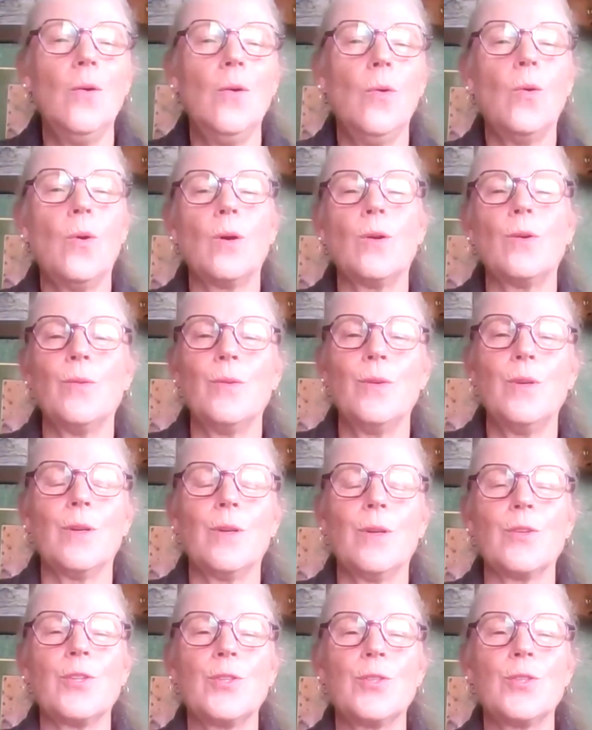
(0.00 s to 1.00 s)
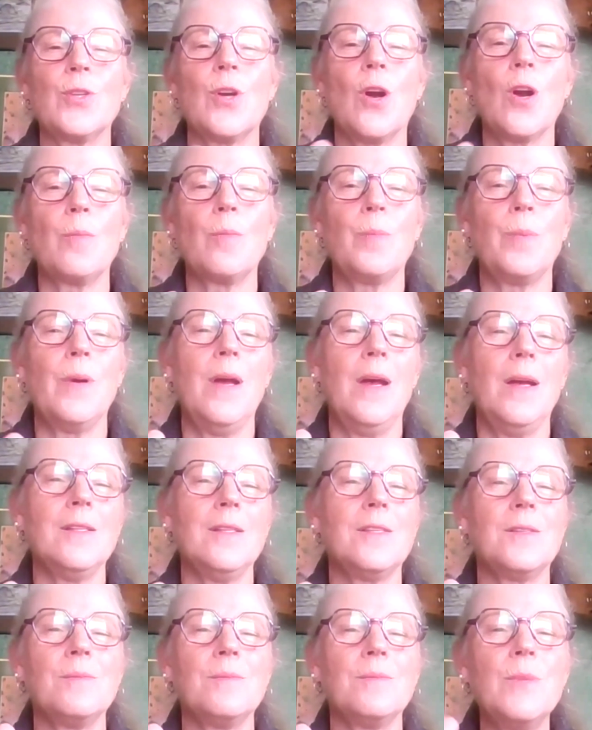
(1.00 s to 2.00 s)
or you know sharp
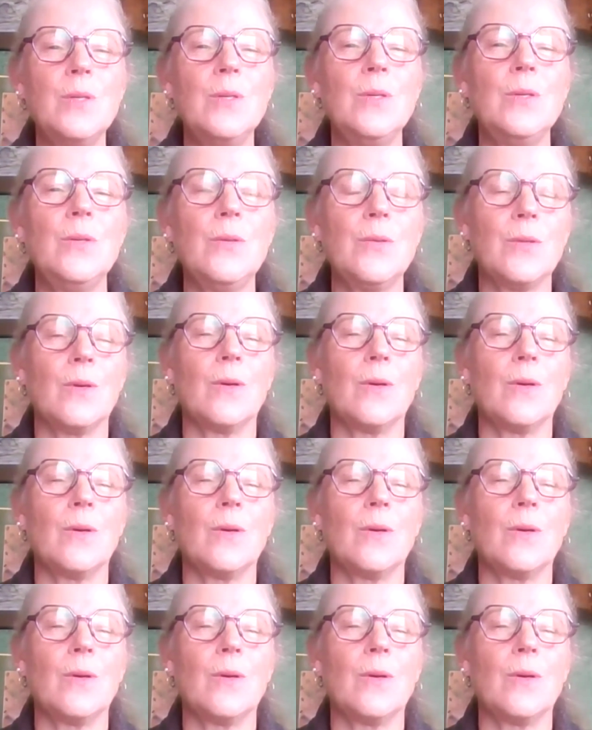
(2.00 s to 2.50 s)
and smooth